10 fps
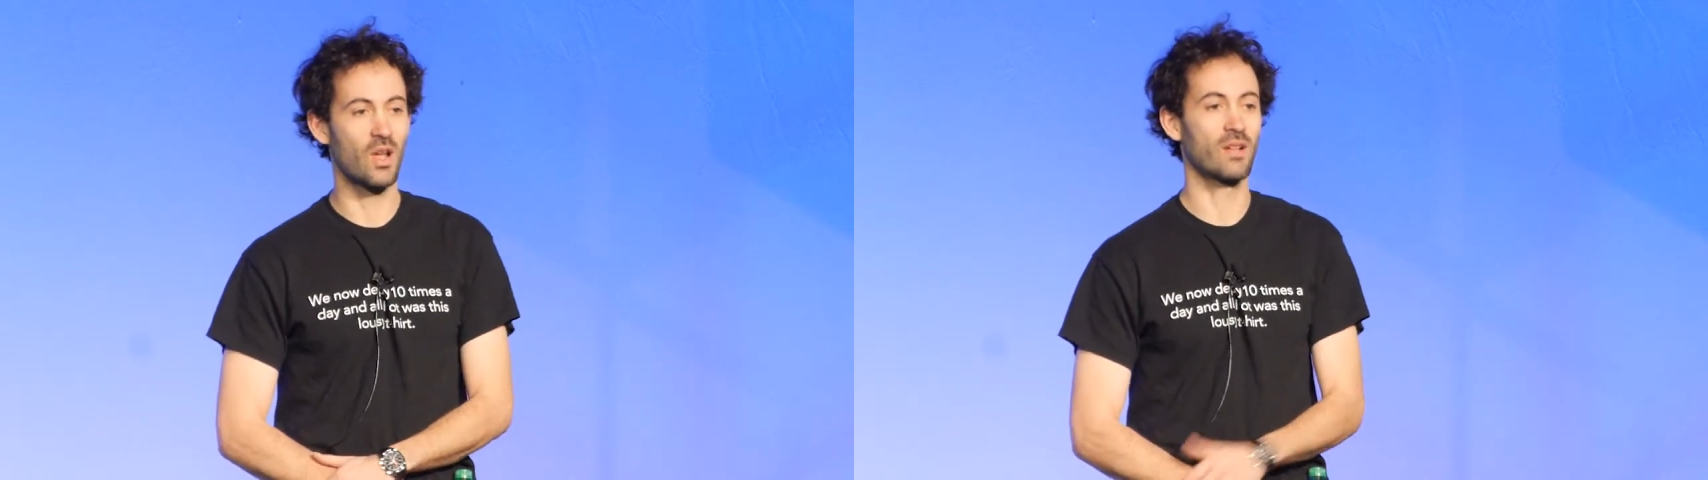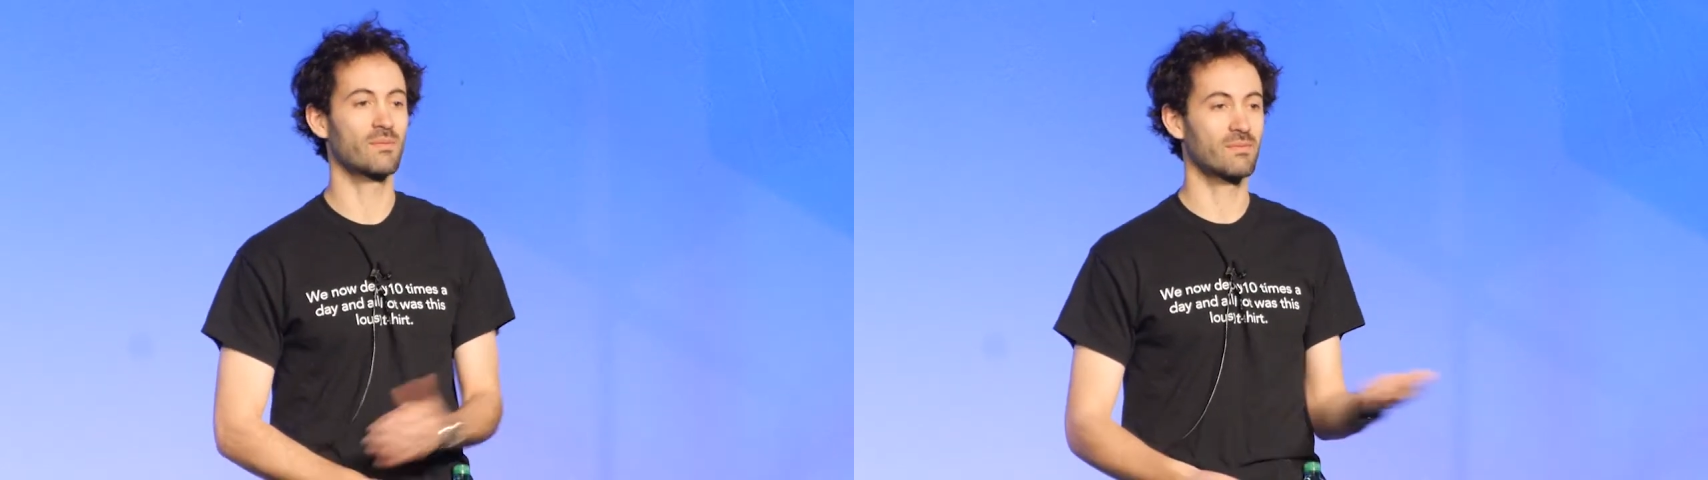
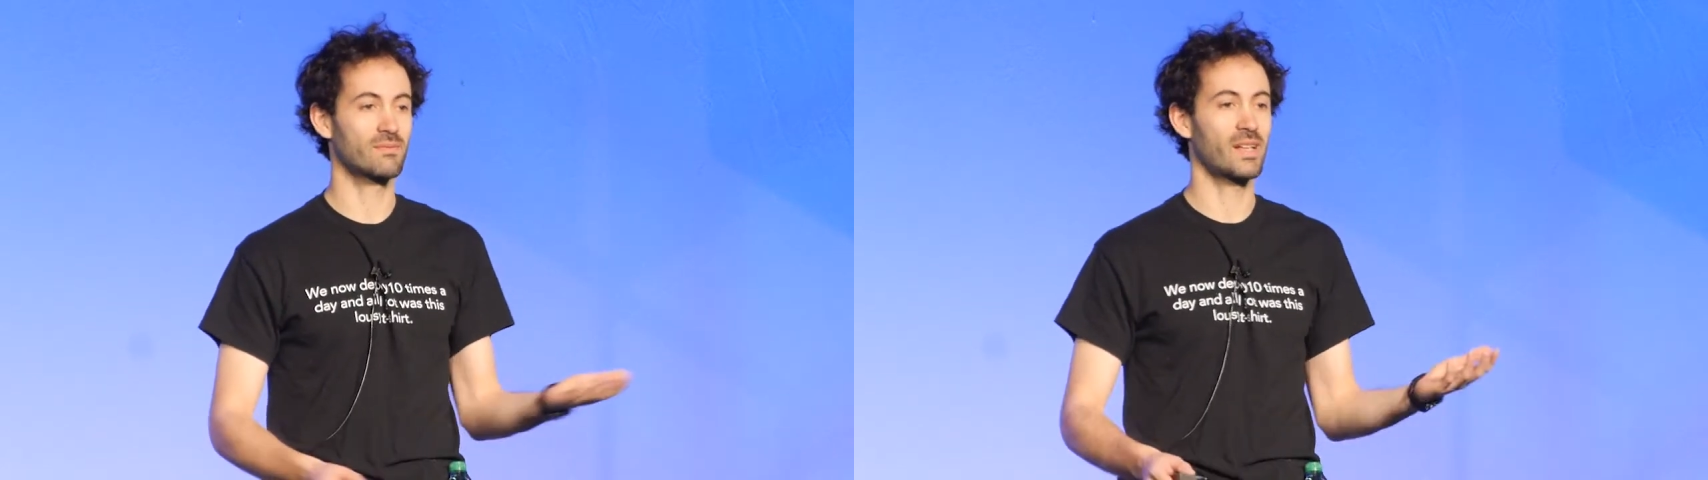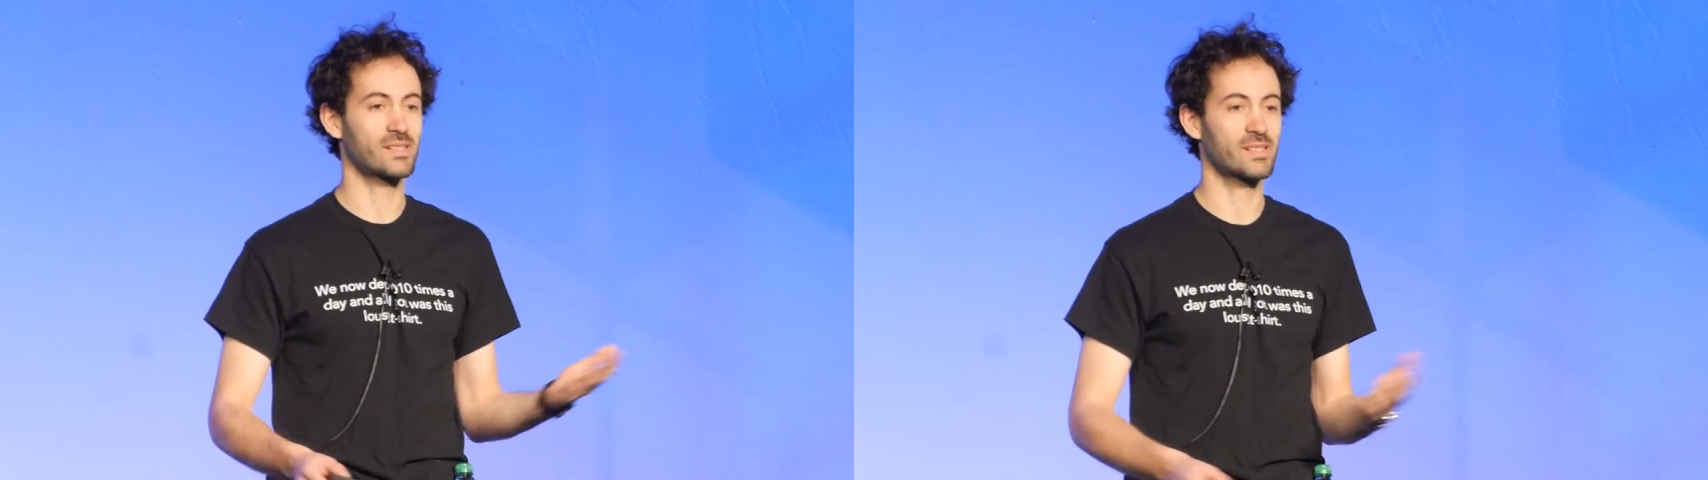
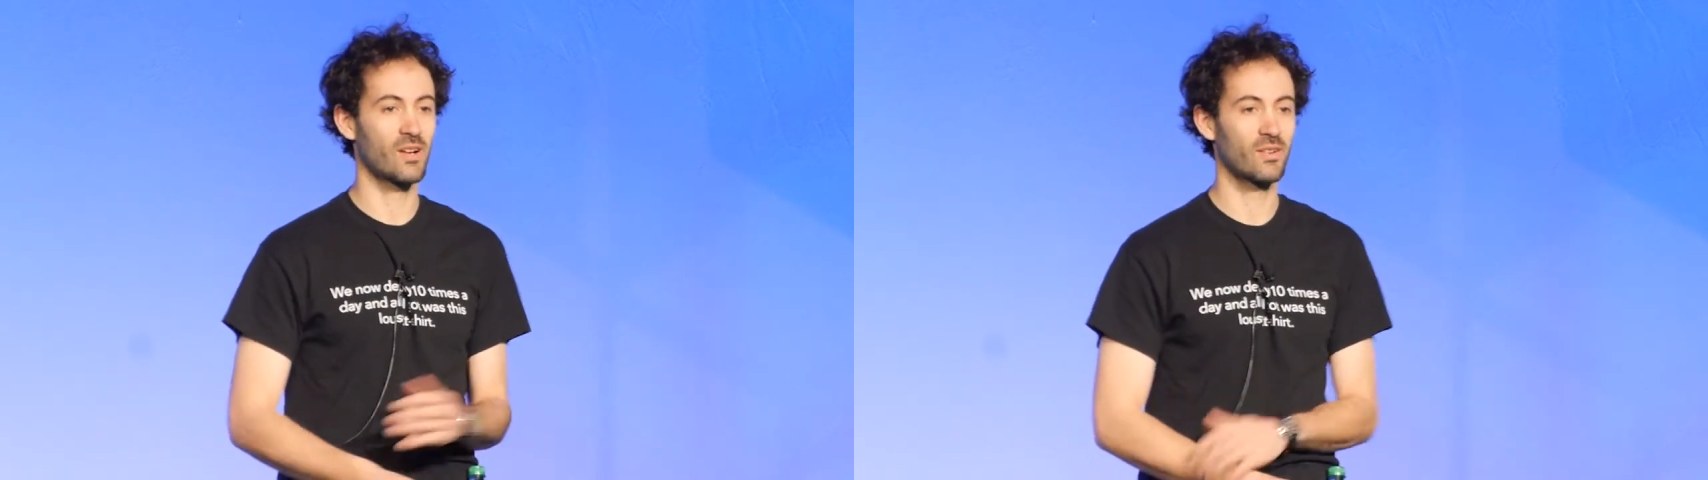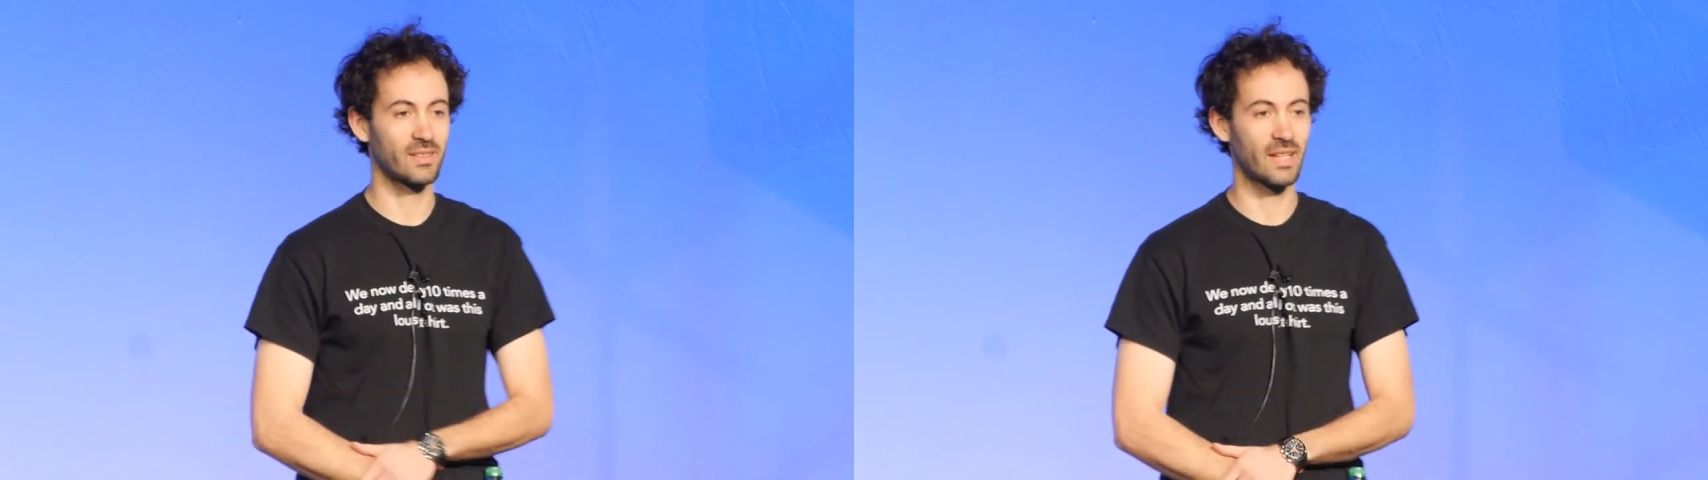not necessarily,